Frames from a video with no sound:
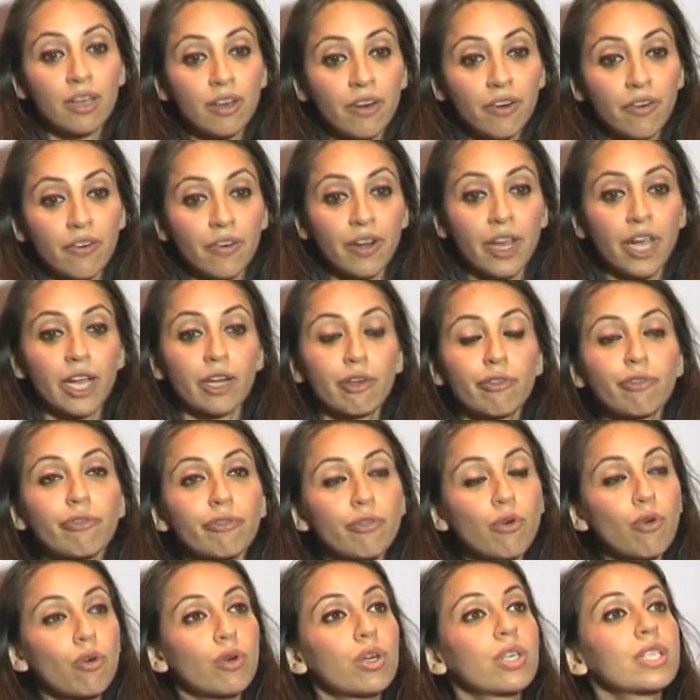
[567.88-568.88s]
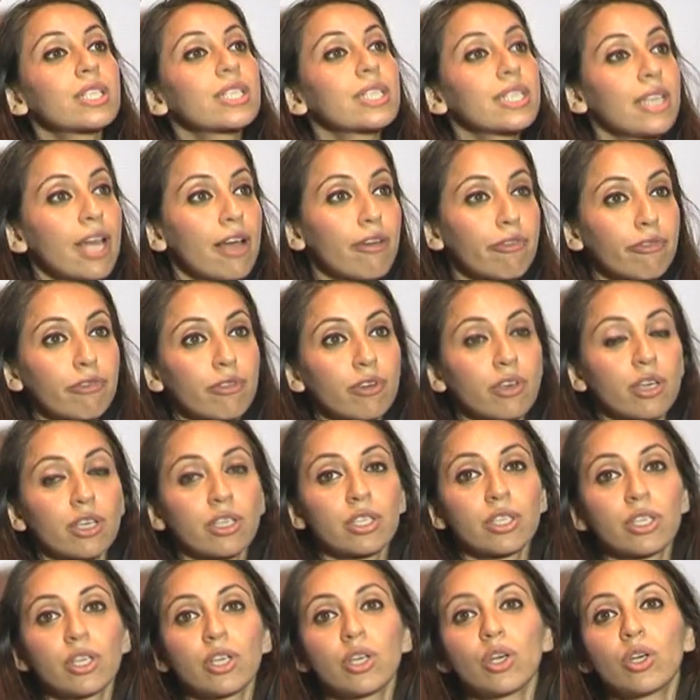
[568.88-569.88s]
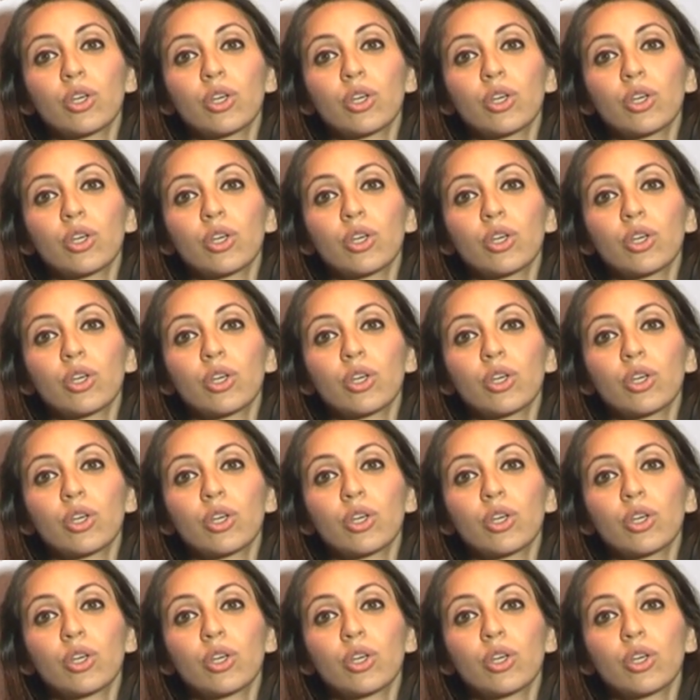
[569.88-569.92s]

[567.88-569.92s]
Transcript: great focused effort